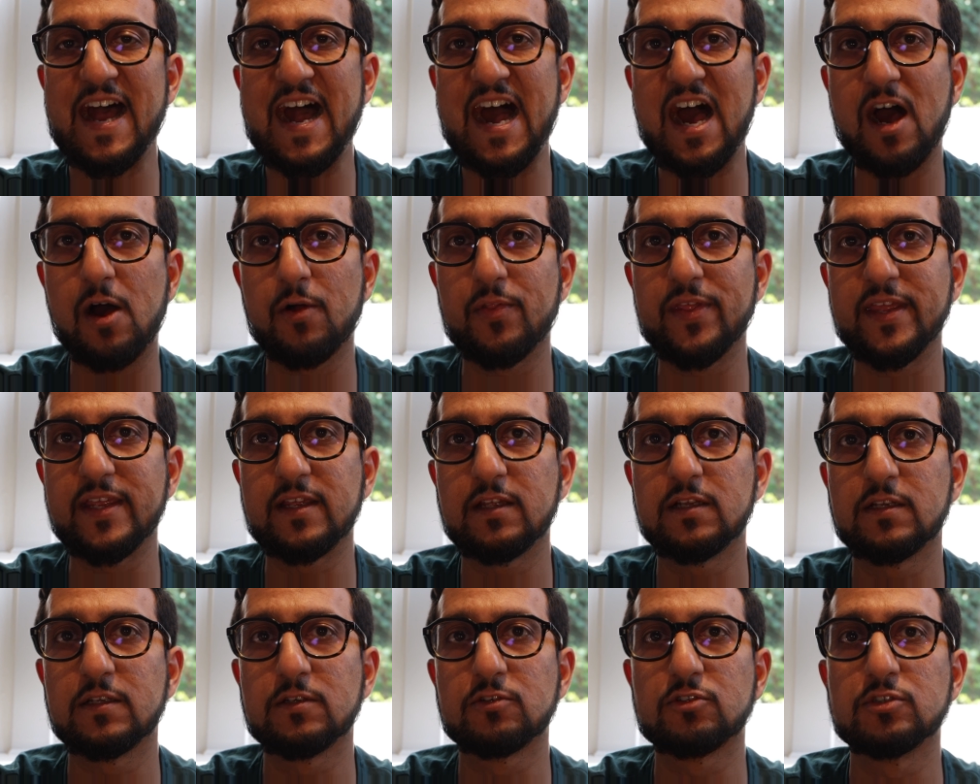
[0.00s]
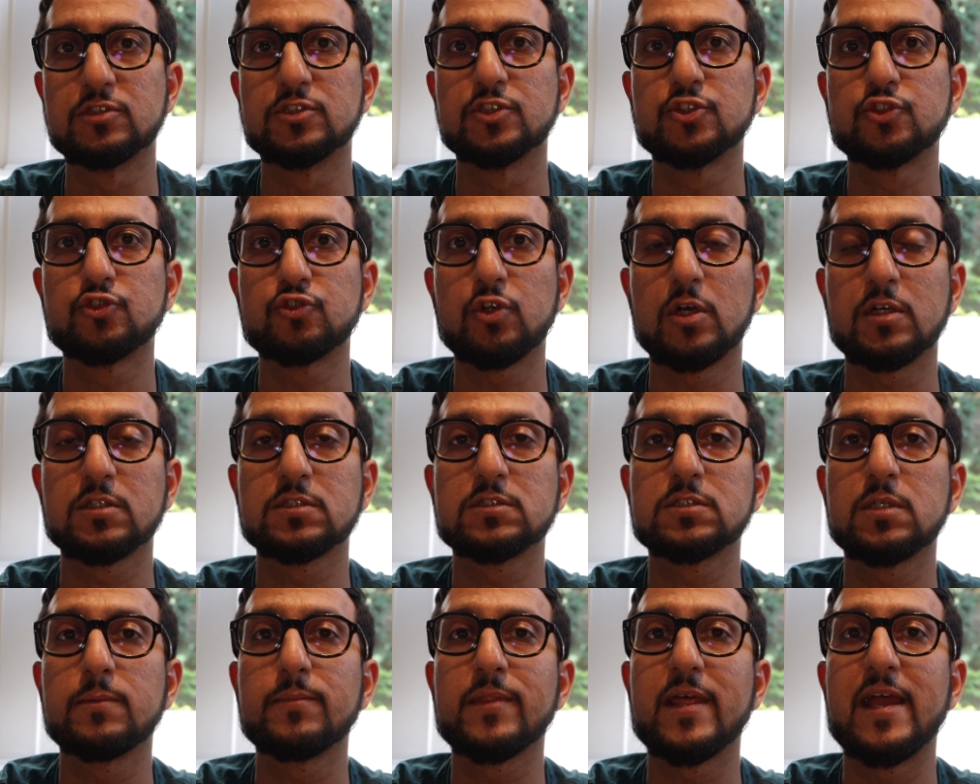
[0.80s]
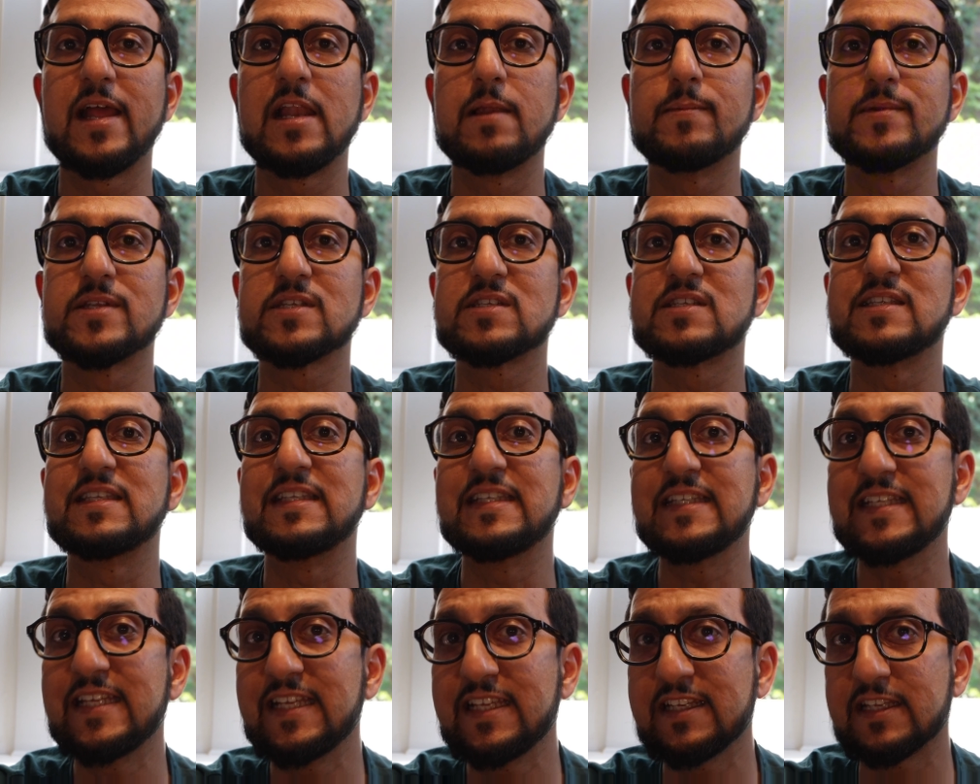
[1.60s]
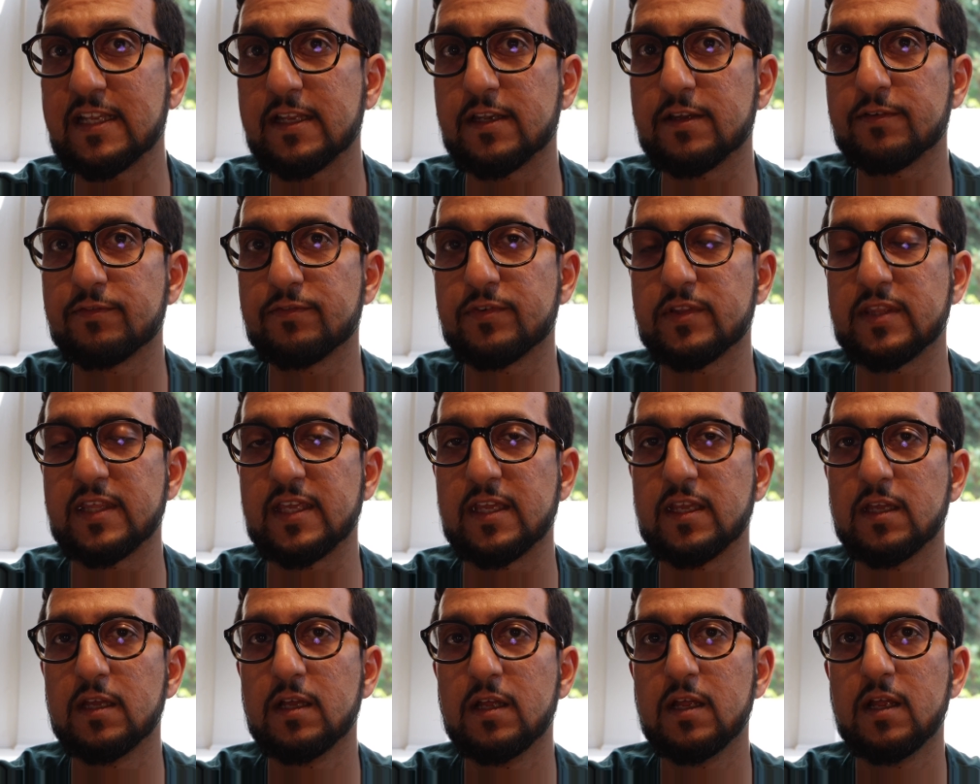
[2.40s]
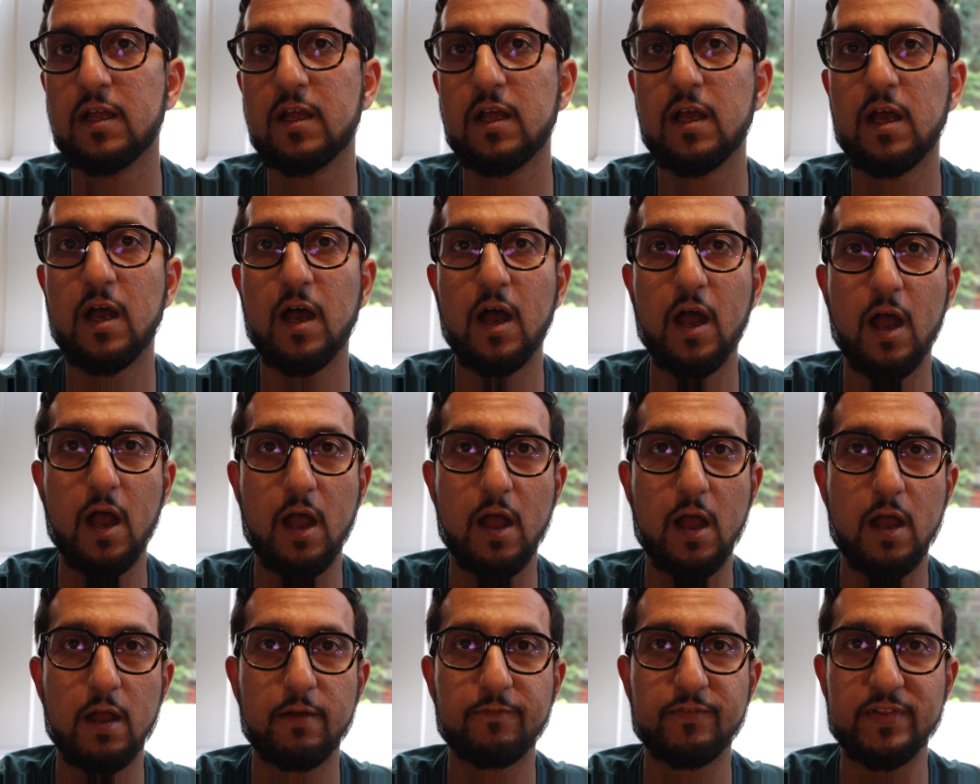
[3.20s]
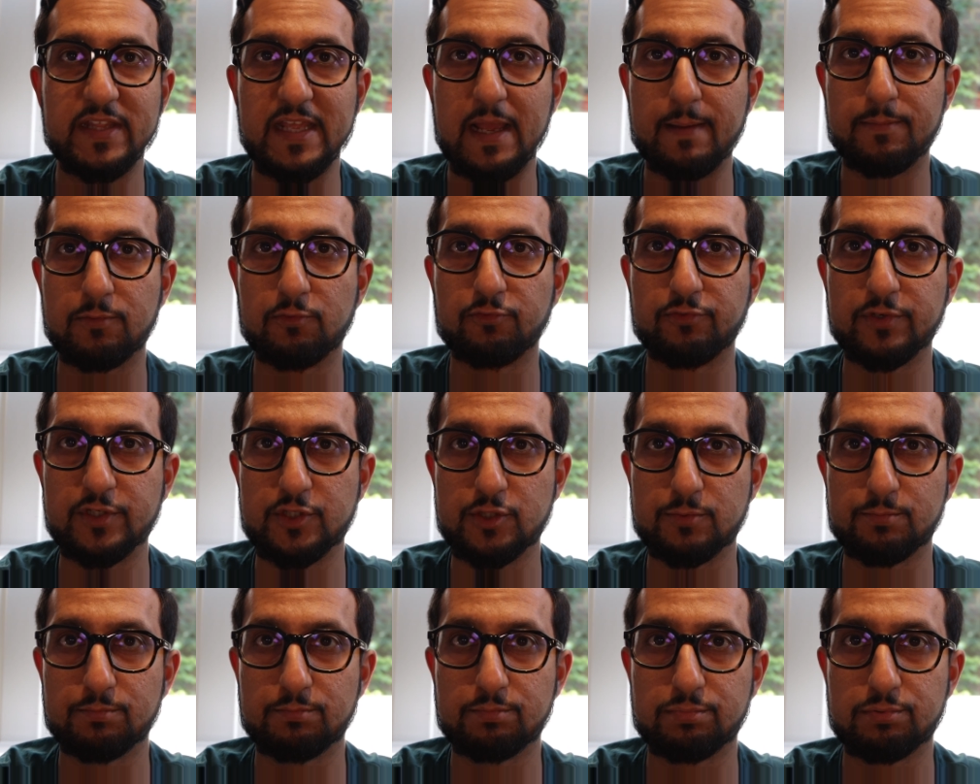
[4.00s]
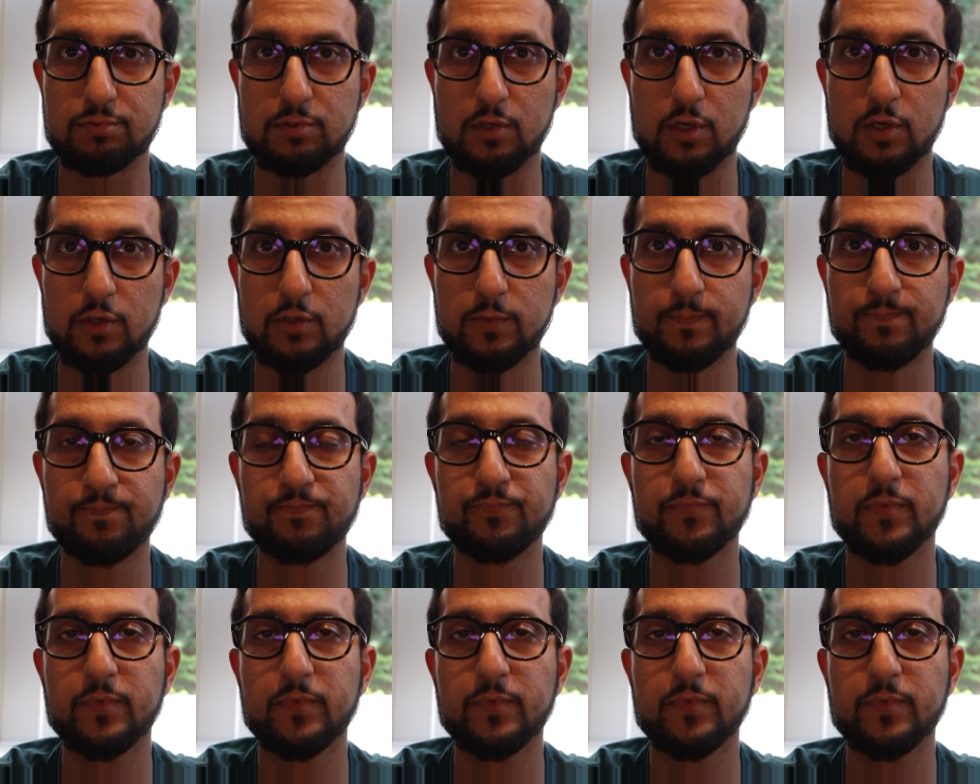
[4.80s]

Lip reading: how they can construct some of the elements needed for the Apple Vision Pro,